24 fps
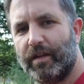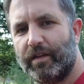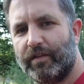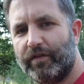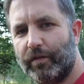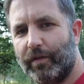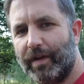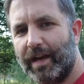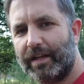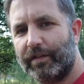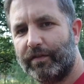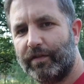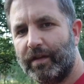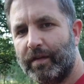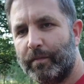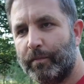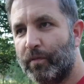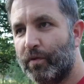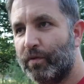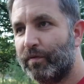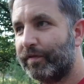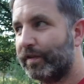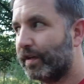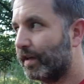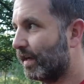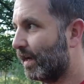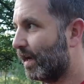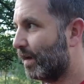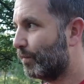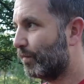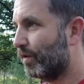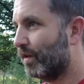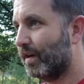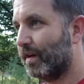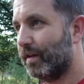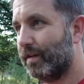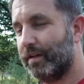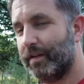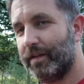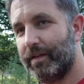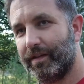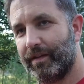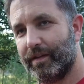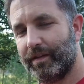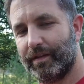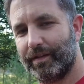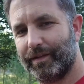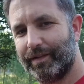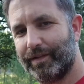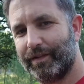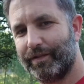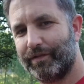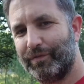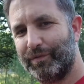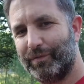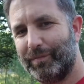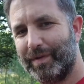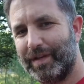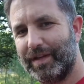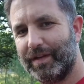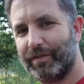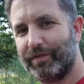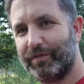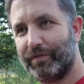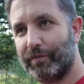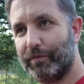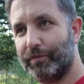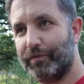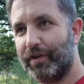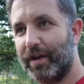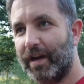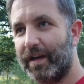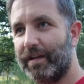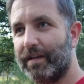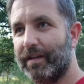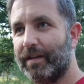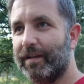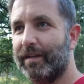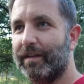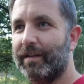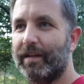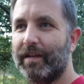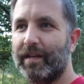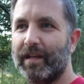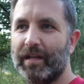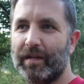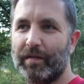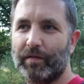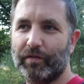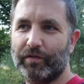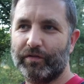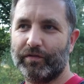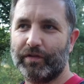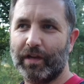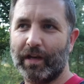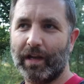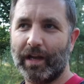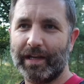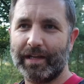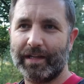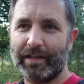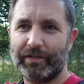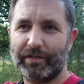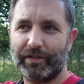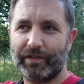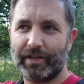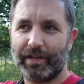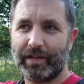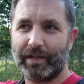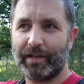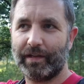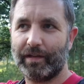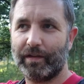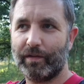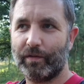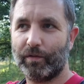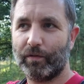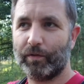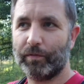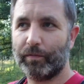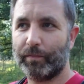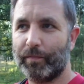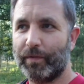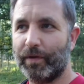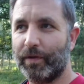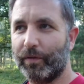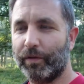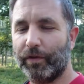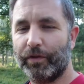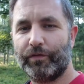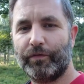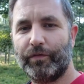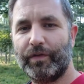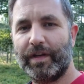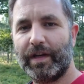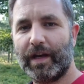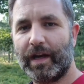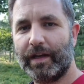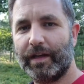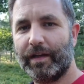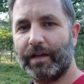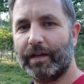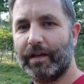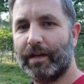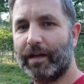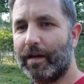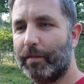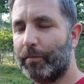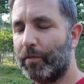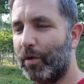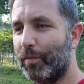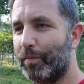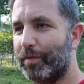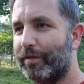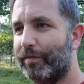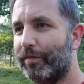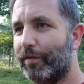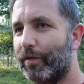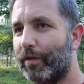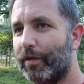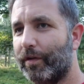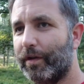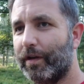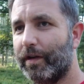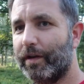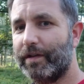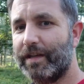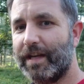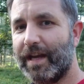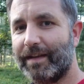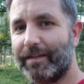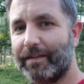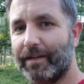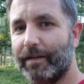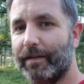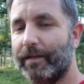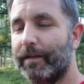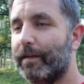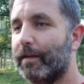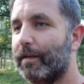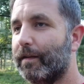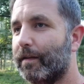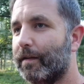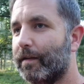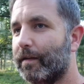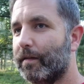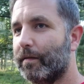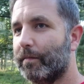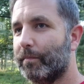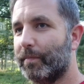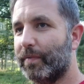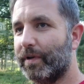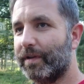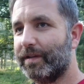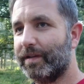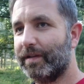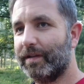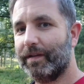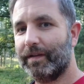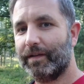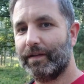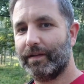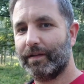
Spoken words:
So I actually moved the camera 2 meters to the right, because the light isn't on the tree I'm hoping for yet. But